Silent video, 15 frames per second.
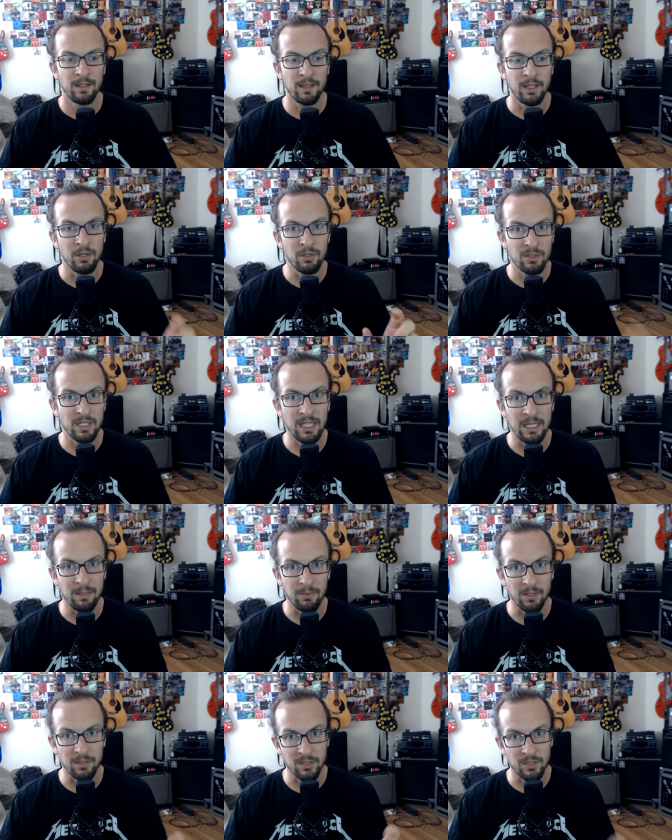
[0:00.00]
They usually
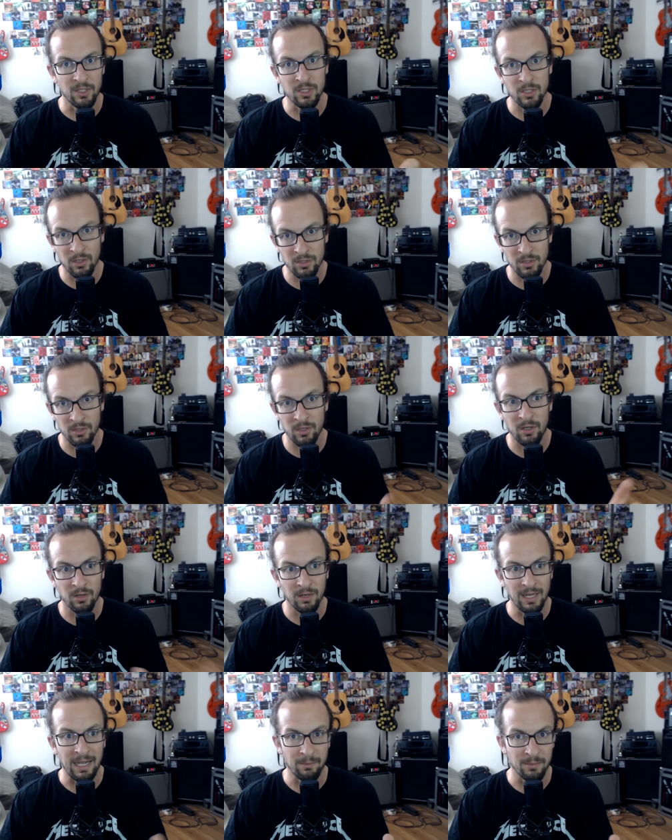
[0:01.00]
keep the songs are
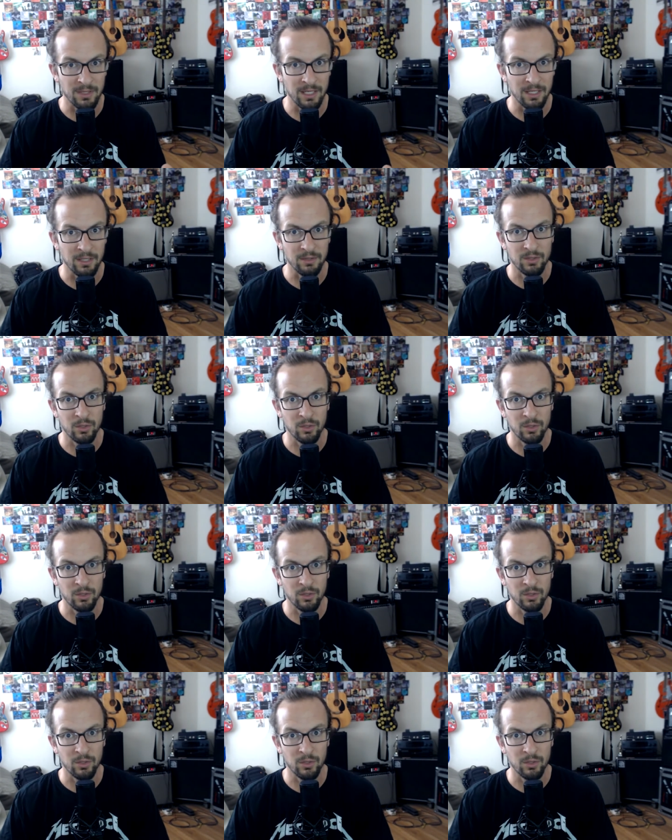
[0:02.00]
long, albums kind of